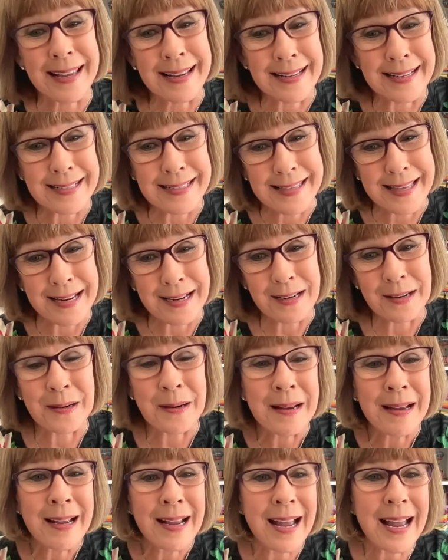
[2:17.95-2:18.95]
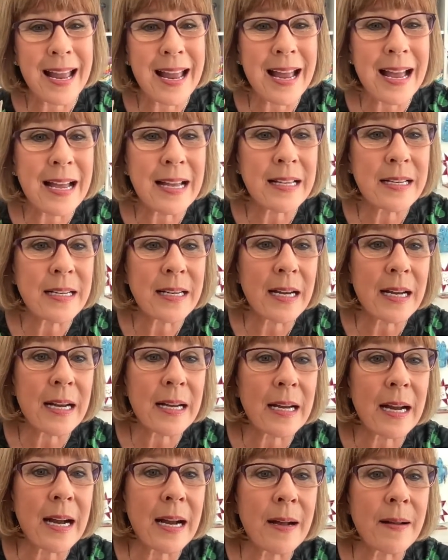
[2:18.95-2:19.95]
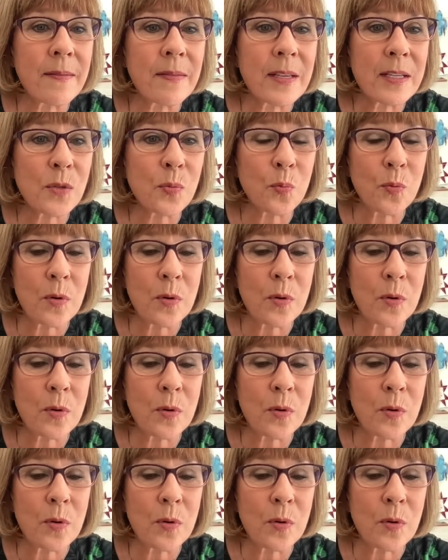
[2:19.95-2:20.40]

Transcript: ladies there. And this